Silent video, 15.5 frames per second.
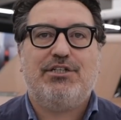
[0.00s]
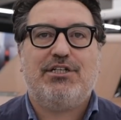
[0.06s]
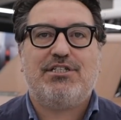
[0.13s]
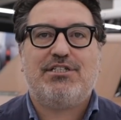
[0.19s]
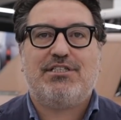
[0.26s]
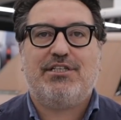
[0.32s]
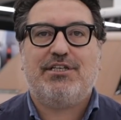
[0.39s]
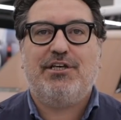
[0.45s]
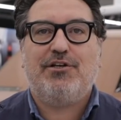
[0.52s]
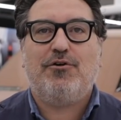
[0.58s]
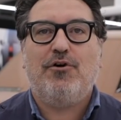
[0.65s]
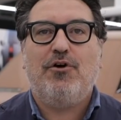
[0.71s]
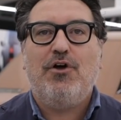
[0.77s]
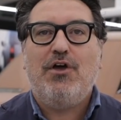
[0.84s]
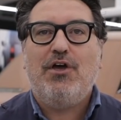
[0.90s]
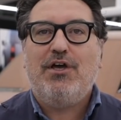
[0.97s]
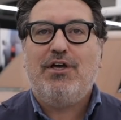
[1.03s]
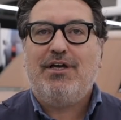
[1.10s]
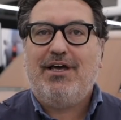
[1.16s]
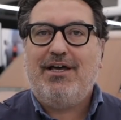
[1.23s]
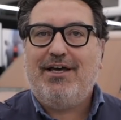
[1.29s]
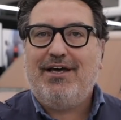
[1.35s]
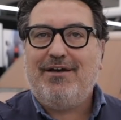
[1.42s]
Just, you know,
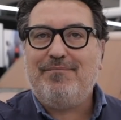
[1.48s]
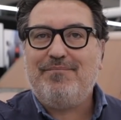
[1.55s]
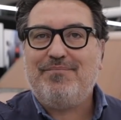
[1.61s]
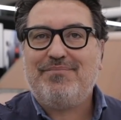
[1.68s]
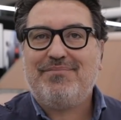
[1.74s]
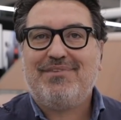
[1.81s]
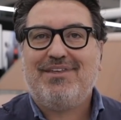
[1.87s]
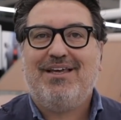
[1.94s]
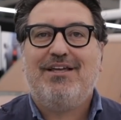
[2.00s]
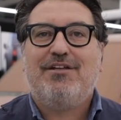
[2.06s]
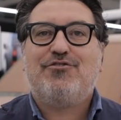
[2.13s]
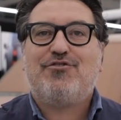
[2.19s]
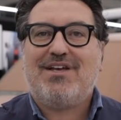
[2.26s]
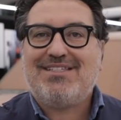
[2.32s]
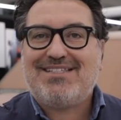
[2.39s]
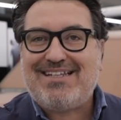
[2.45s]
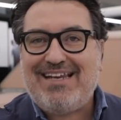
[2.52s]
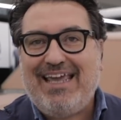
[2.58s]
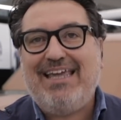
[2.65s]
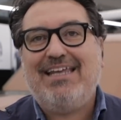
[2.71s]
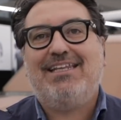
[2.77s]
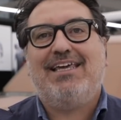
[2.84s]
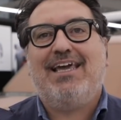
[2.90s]

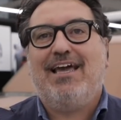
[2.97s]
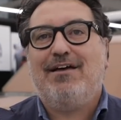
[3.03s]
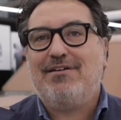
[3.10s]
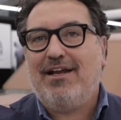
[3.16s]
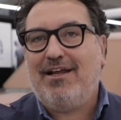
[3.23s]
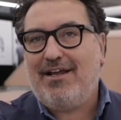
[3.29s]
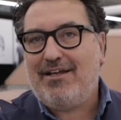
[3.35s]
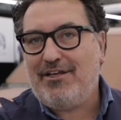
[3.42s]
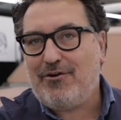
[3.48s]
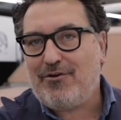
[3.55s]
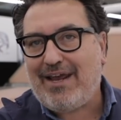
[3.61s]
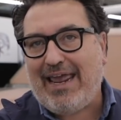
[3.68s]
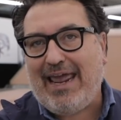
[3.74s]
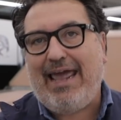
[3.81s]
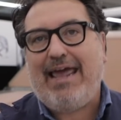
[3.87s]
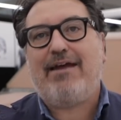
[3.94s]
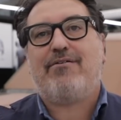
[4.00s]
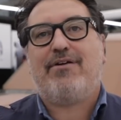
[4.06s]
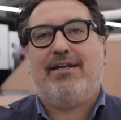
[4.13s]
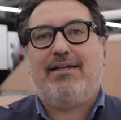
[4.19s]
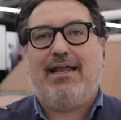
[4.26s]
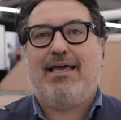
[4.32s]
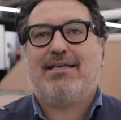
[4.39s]
translating and you know,
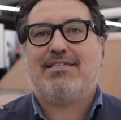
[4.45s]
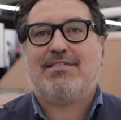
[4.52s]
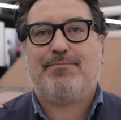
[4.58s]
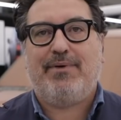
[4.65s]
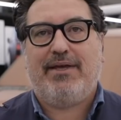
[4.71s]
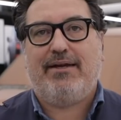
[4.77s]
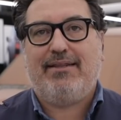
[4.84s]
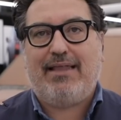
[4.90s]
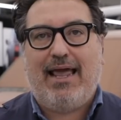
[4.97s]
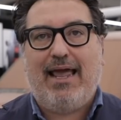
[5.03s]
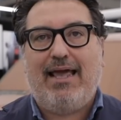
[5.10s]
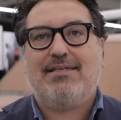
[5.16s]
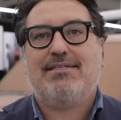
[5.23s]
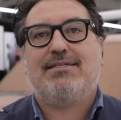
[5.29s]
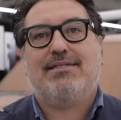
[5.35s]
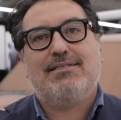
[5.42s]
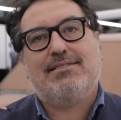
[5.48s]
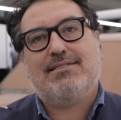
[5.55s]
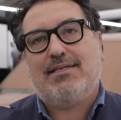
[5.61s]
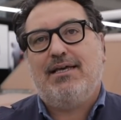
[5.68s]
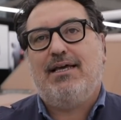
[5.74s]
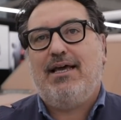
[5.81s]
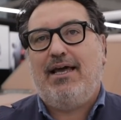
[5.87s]
carrying that spirit, that
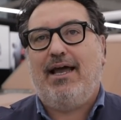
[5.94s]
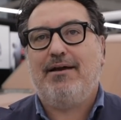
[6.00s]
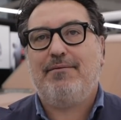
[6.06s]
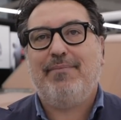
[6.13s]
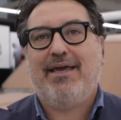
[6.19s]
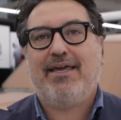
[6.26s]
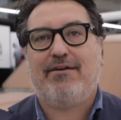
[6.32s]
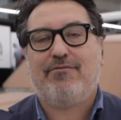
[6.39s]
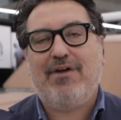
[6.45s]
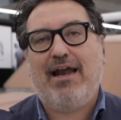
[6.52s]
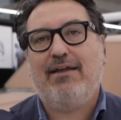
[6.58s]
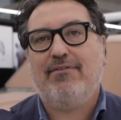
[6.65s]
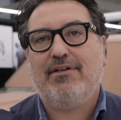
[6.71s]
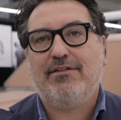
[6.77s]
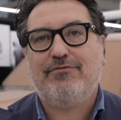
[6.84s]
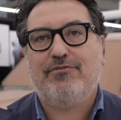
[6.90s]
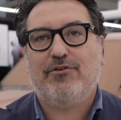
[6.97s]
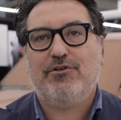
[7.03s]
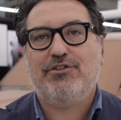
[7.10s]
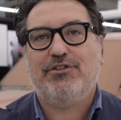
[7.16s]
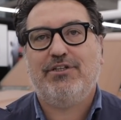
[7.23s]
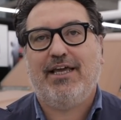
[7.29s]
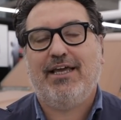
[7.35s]
essence, and make it relevant for
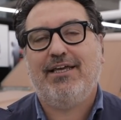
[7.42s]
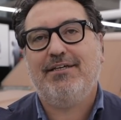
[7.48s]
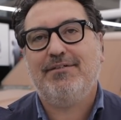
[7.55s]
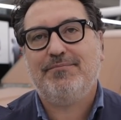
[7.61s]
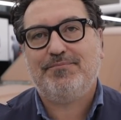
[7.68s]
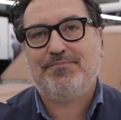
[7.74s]
today.